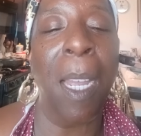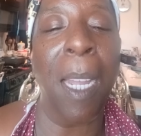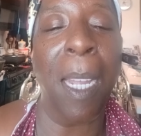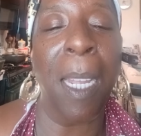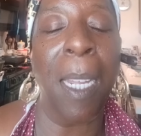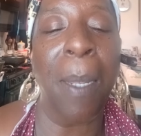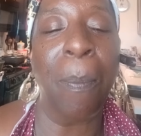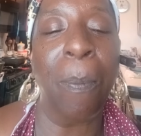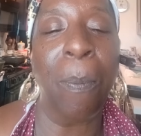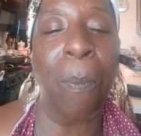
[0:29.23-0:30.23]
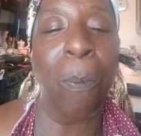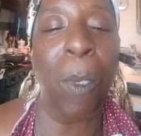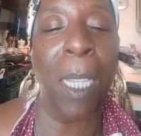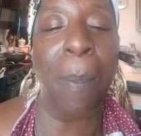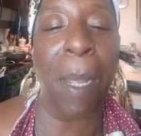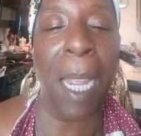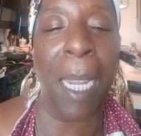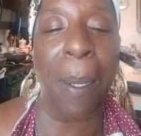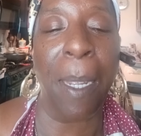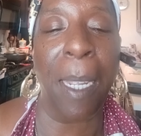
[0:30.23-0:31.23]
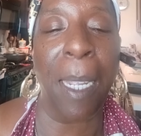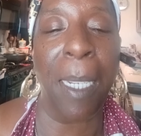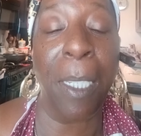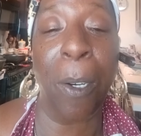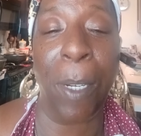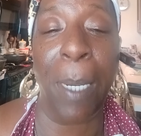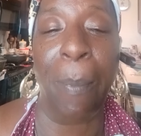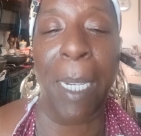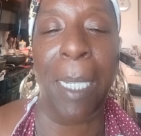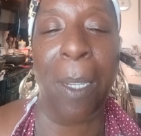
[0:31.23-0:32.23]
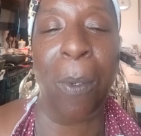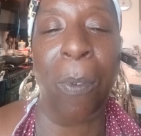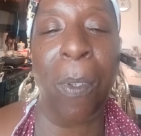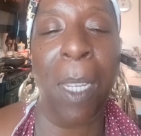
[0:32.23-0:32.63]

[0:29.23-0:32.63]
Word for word: Um, with my uh, turkey meatloaf.